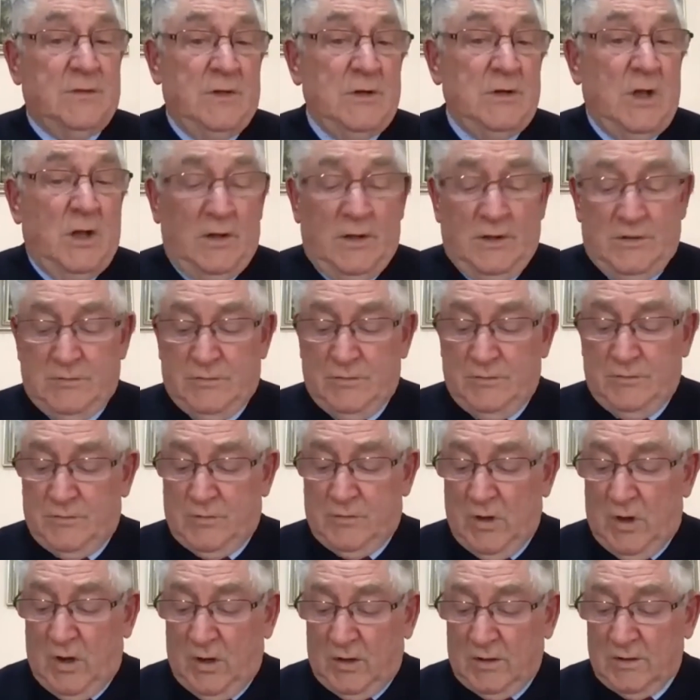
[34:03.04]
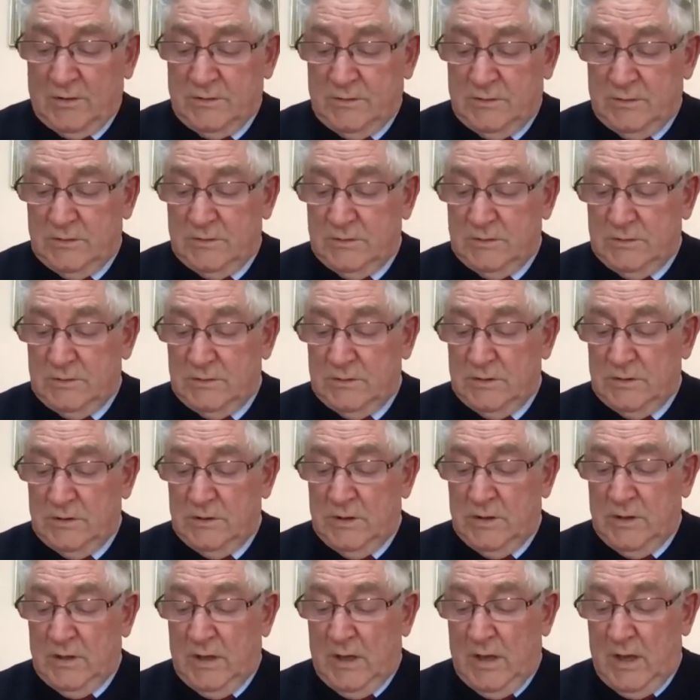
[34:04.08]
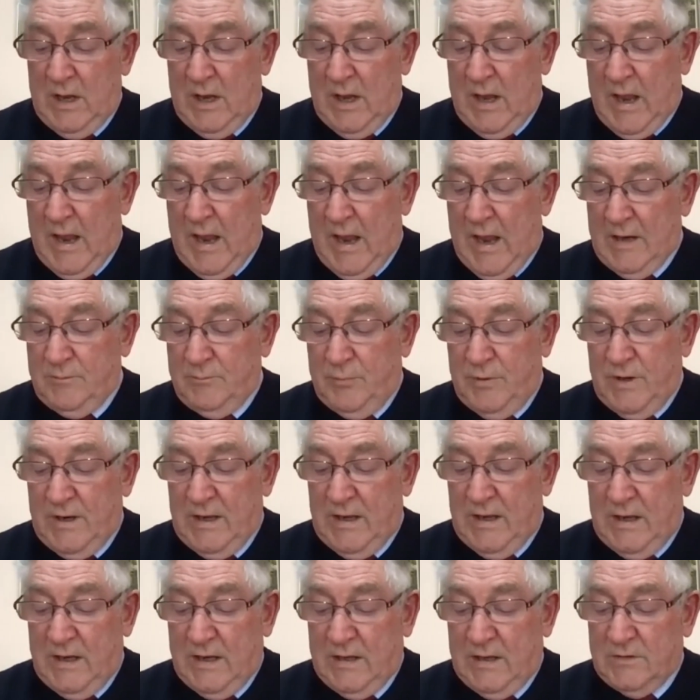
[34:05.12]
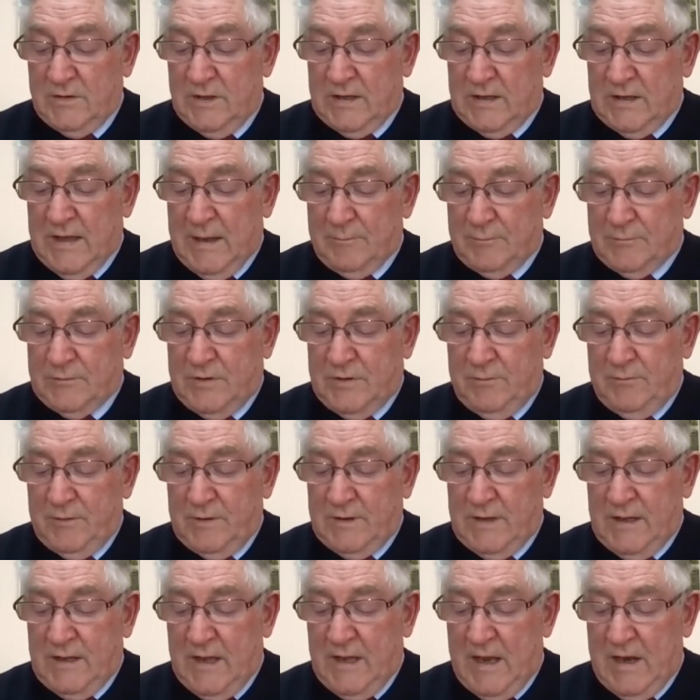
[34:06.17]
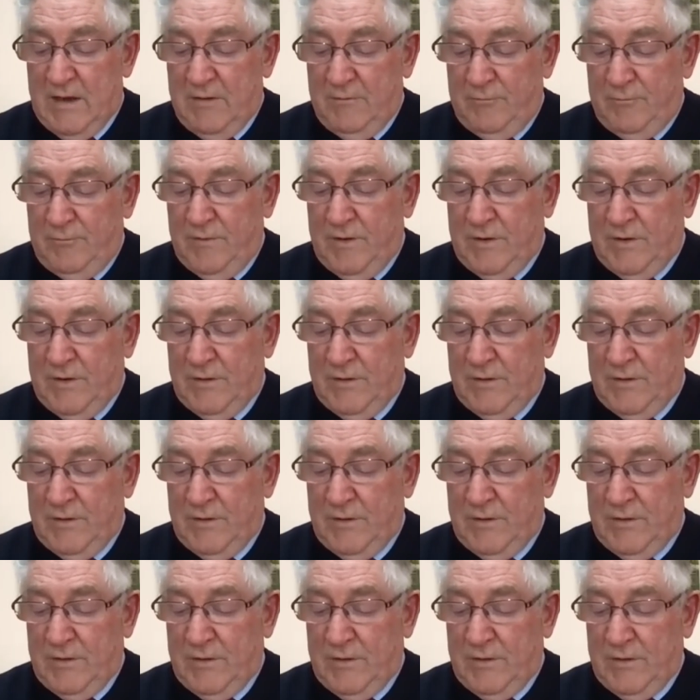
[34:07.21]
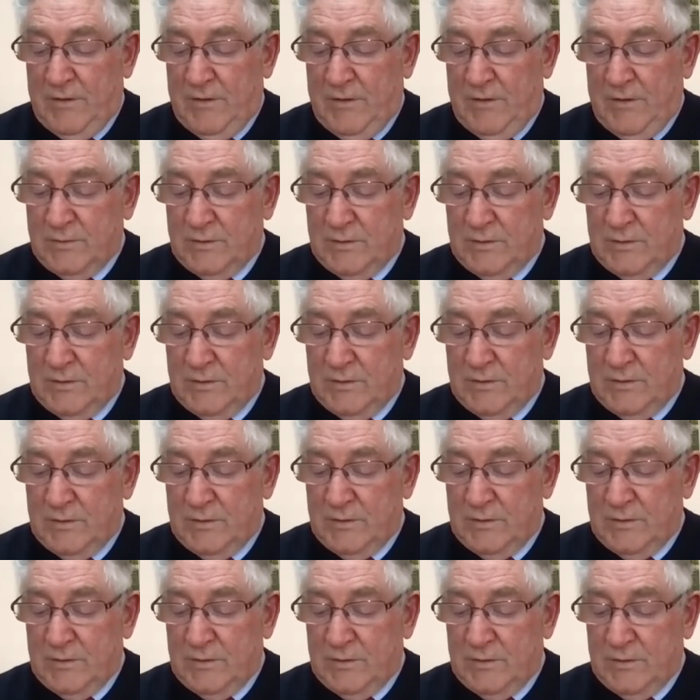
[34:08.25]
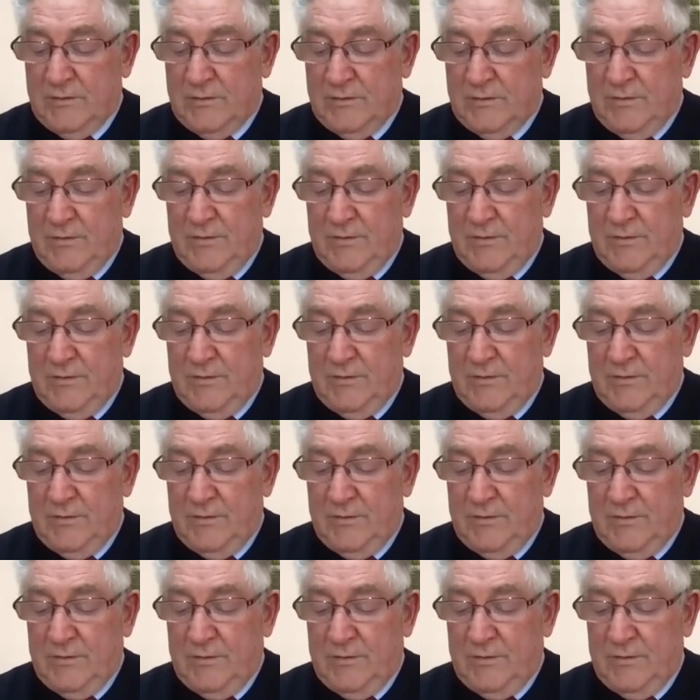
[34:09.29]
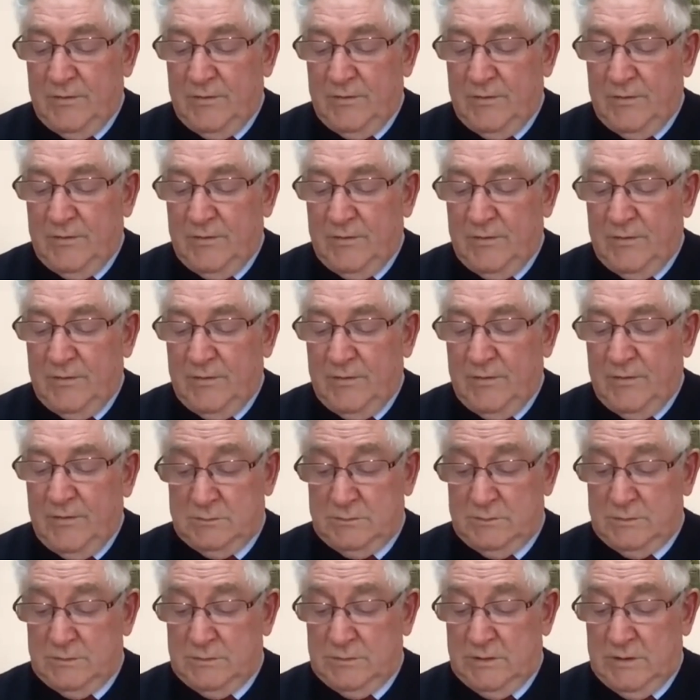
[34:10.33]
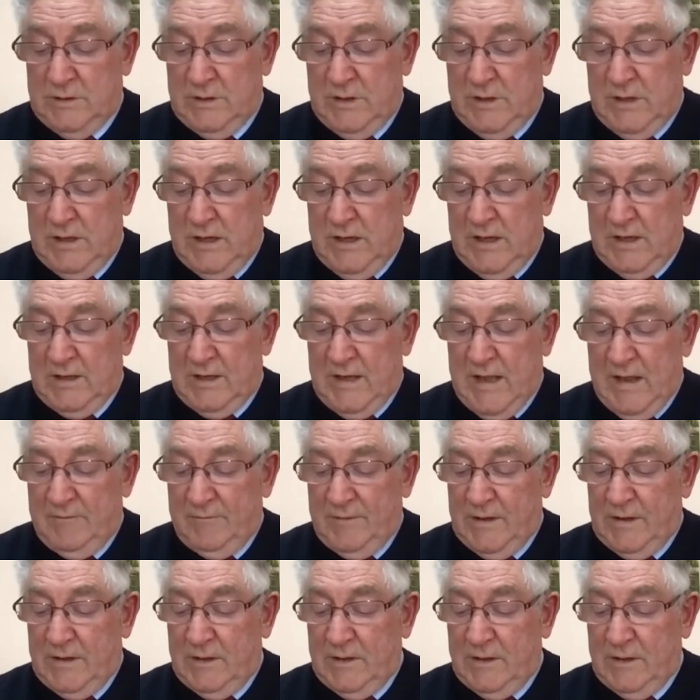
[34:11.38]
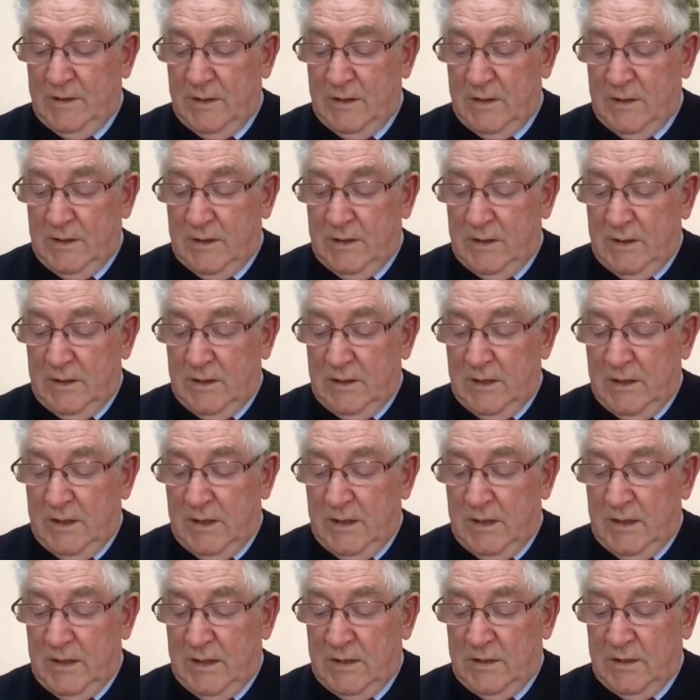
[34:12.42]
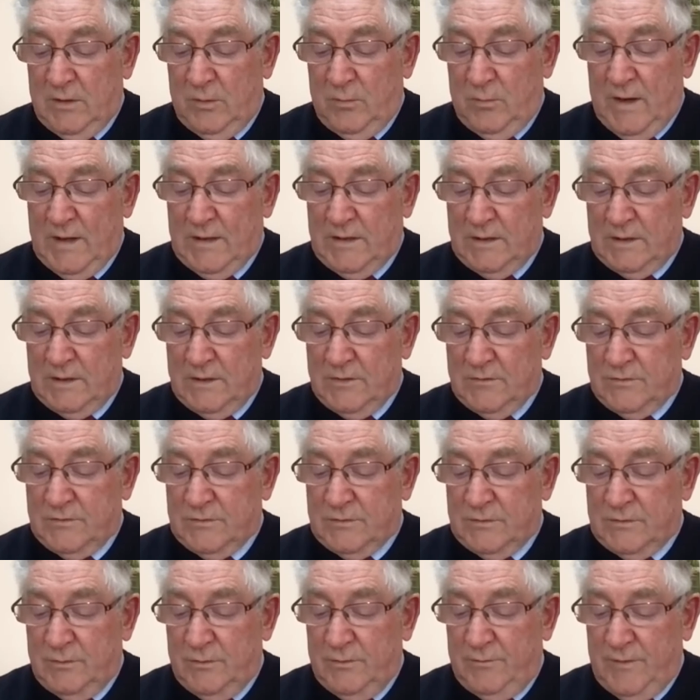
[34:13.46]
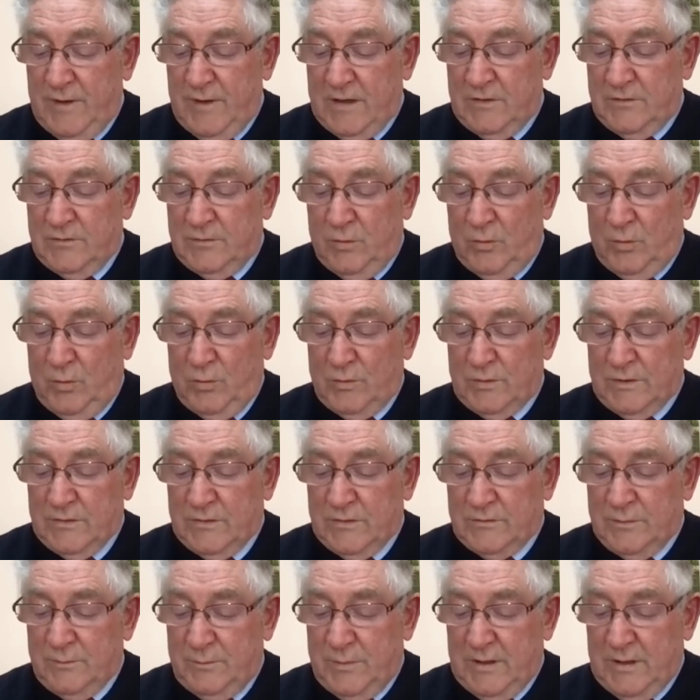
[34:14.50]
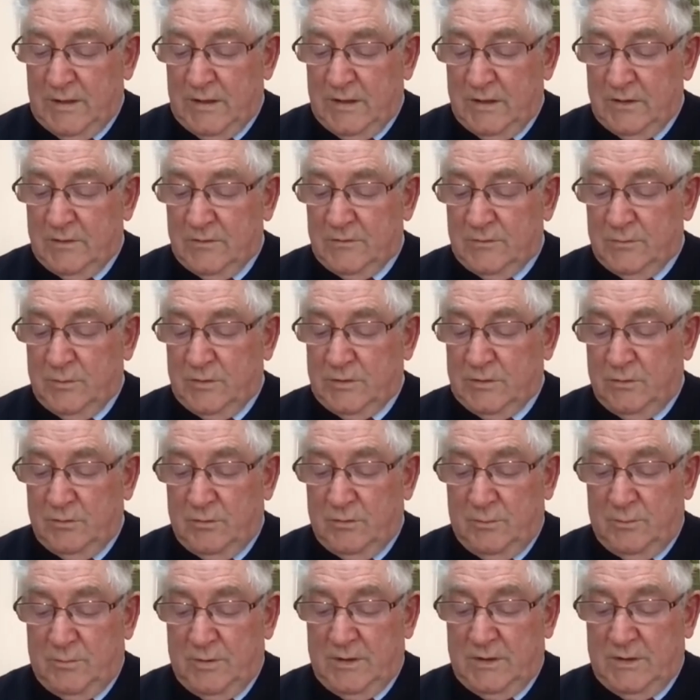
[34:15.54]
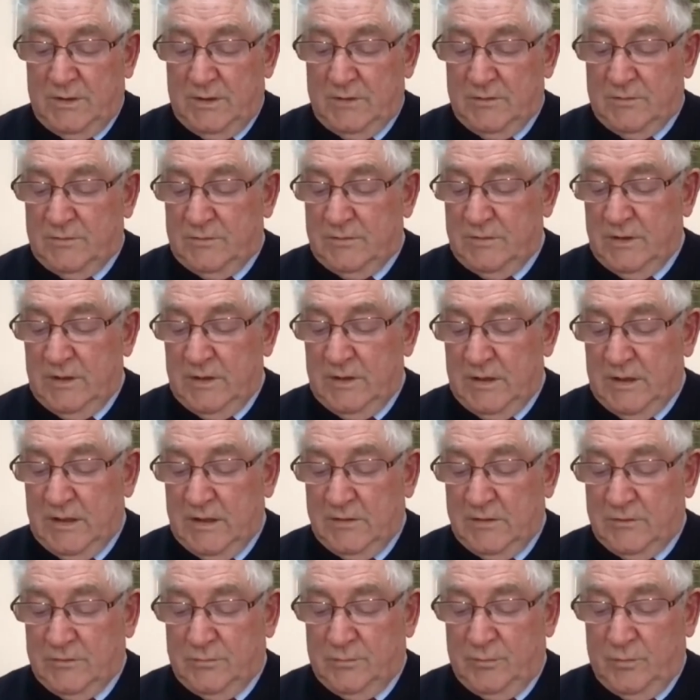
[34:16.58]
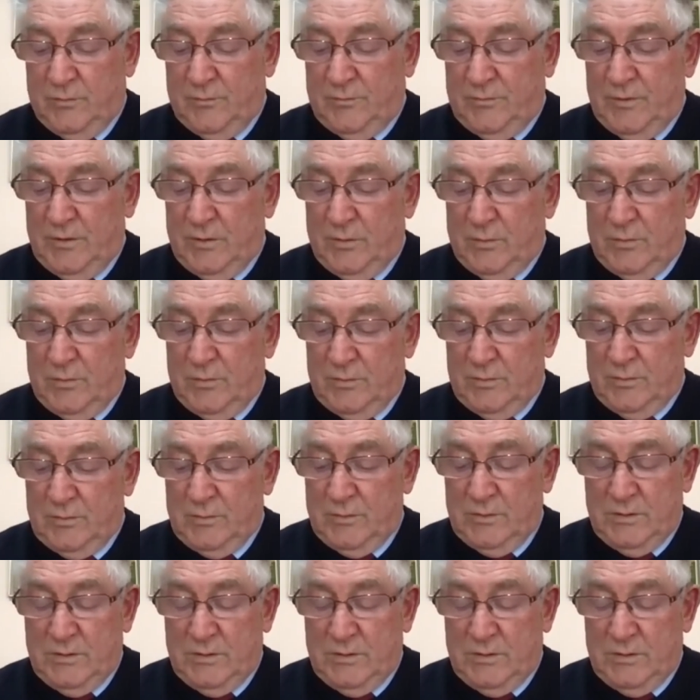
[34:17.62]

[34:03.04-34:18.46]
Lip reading: the knowledge of God, and bring into captivity every thought unto the obedience of Christ, and having in a readiness to avenge all disobedience when your obedience is fulfilled."